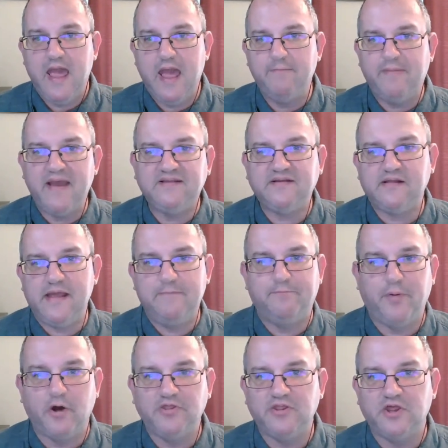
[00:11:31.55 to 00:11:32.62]
And basically,
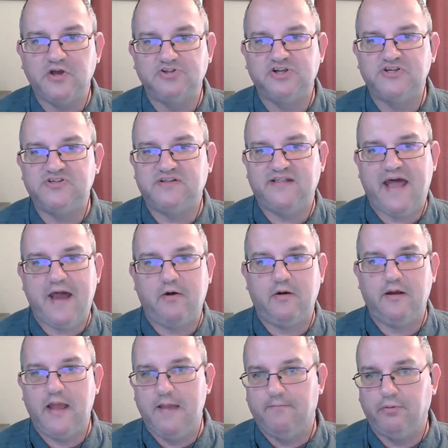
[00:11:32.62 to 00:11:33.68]
both of those just
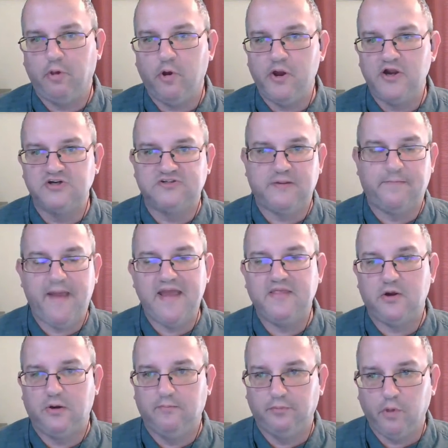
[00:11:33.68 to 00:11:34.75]
allow employers to pay
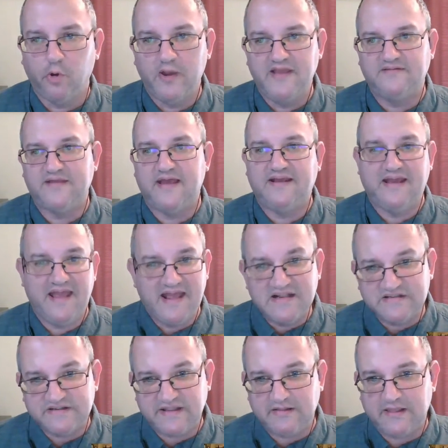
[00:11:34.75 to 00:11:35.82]
their employees like
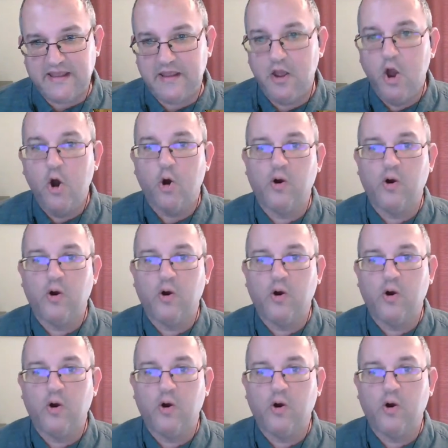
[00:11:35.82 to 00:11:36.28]
instantly